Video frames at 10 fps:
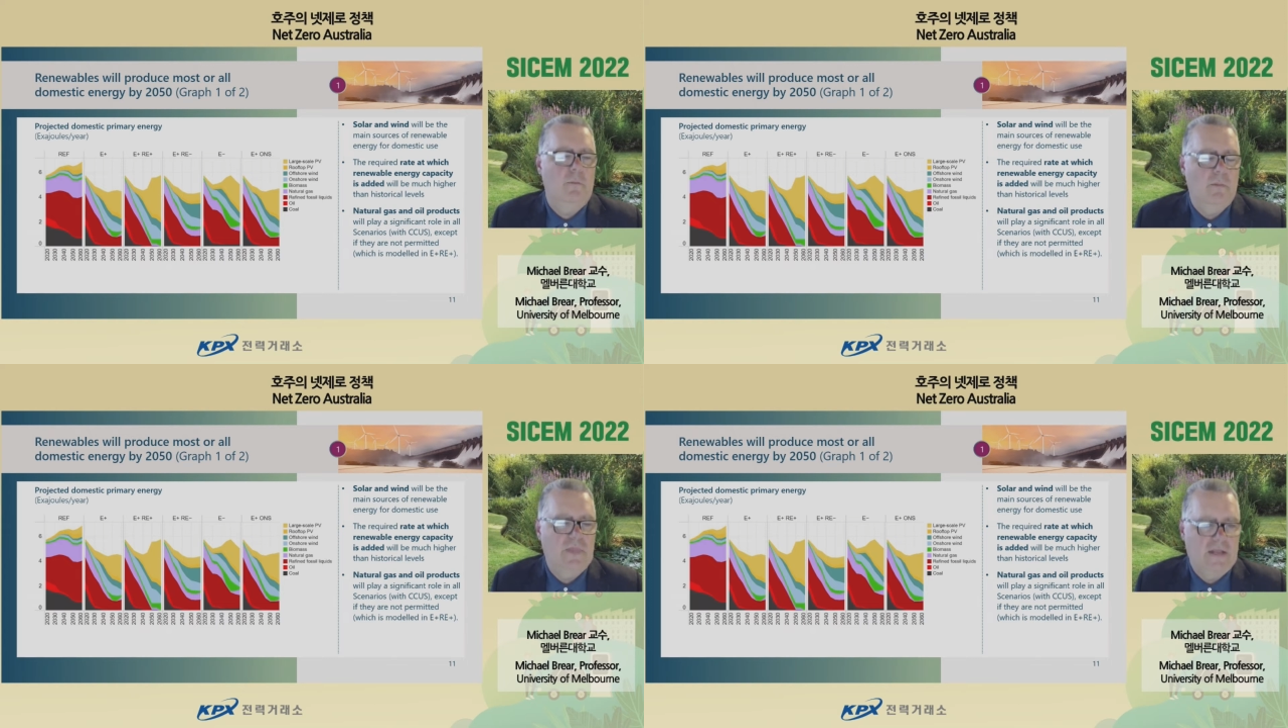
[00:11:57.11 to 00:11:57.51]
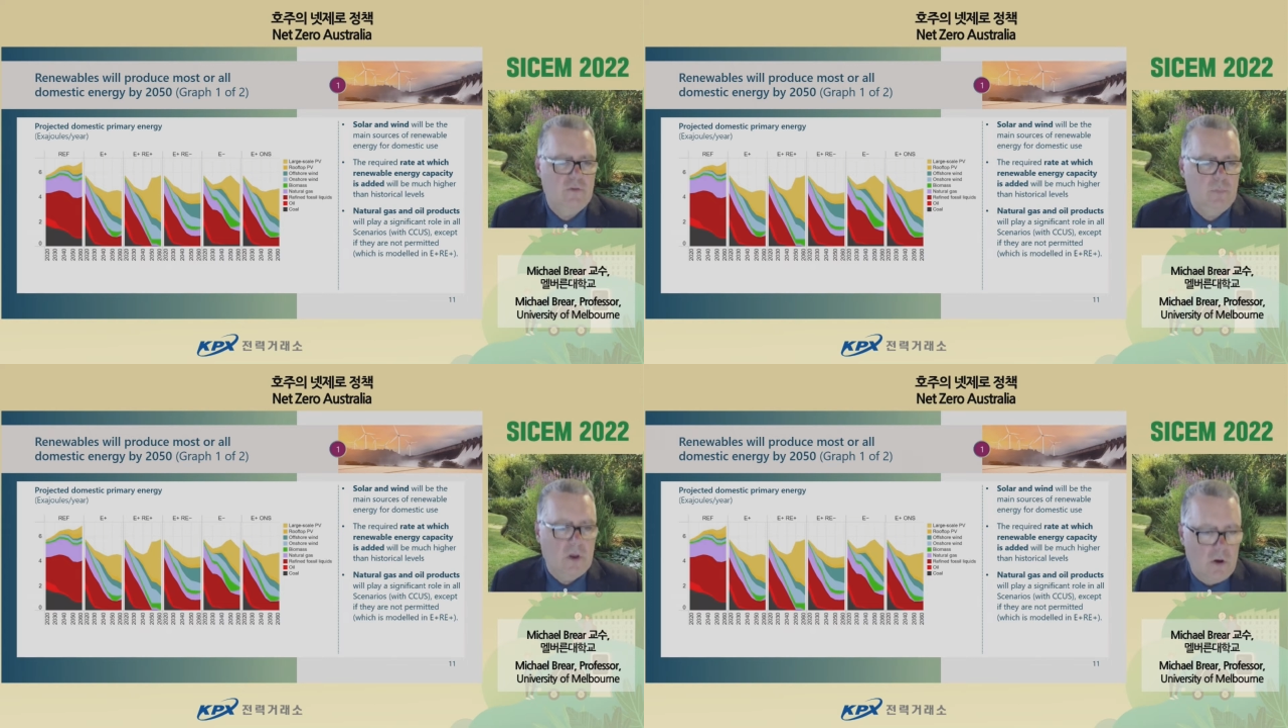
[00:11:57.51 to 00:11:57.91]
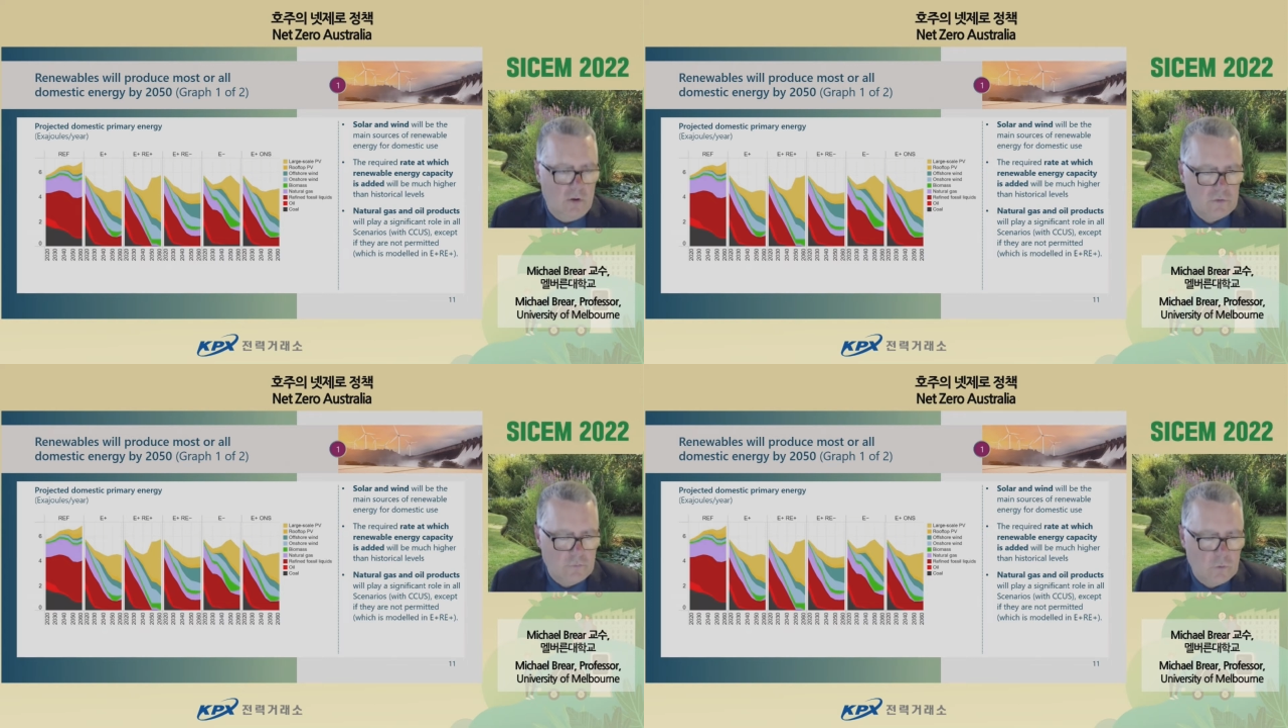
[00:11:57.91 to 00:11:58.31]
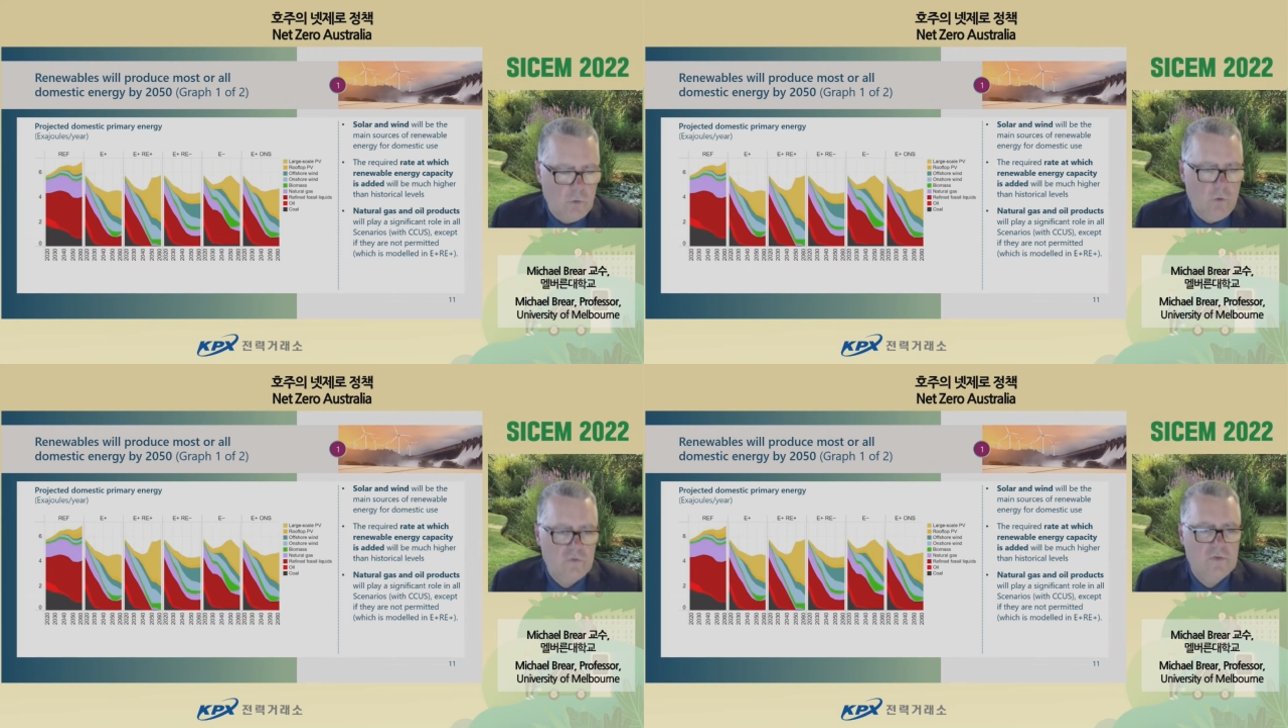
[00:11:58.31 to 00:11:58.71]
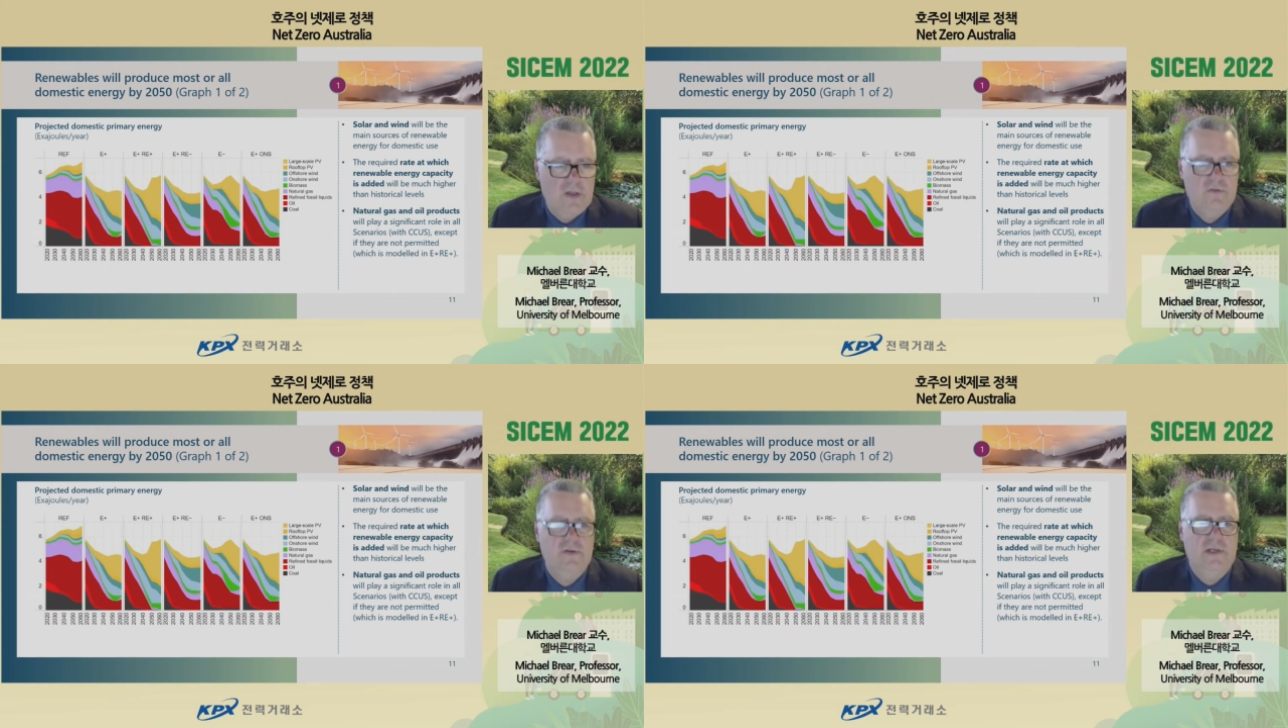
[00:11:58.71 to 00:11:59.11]
That's because, of course,
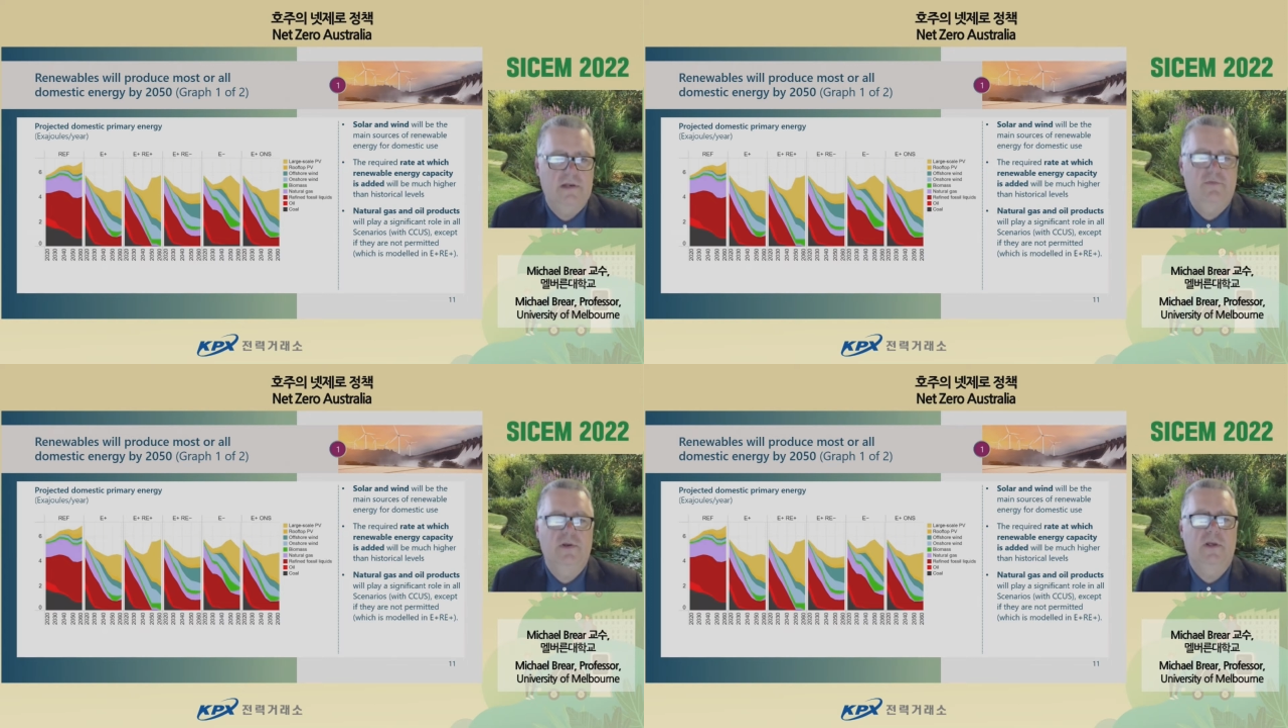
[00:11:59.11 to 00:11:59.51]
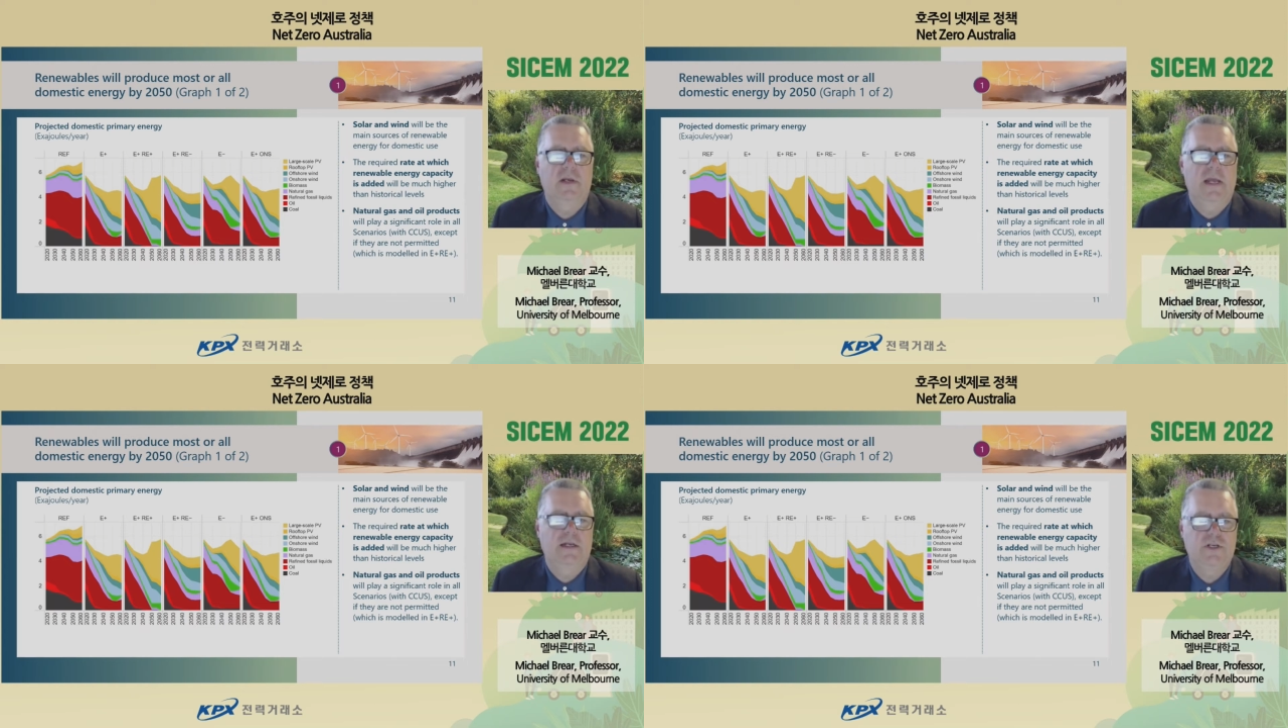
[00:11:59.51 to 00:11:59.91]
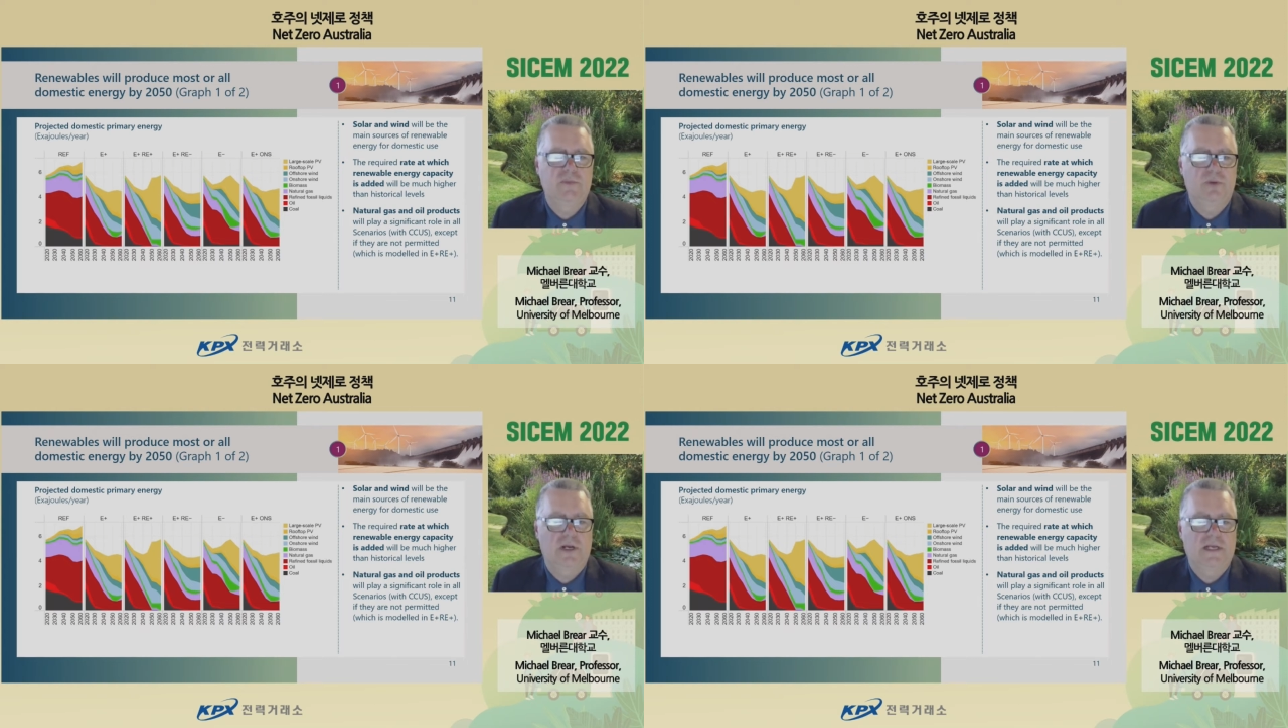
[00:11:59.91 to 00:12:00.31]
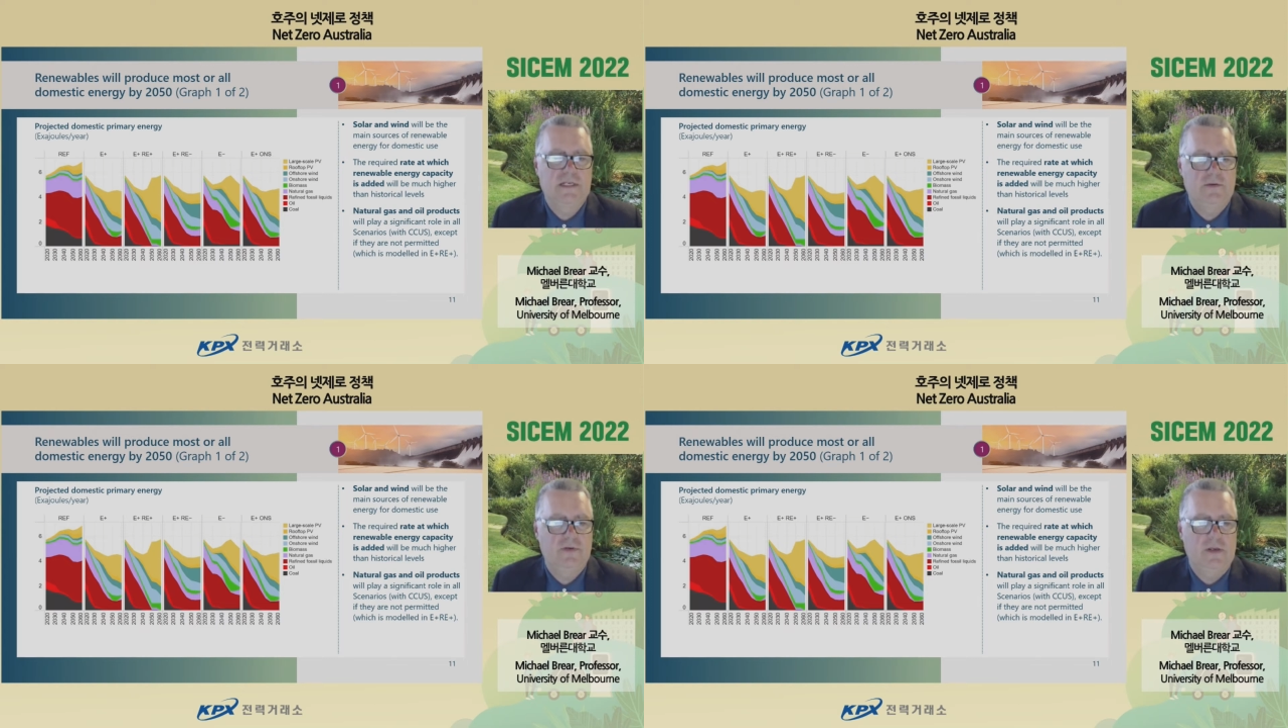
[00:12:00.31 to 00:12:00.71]
there's significant energy productivity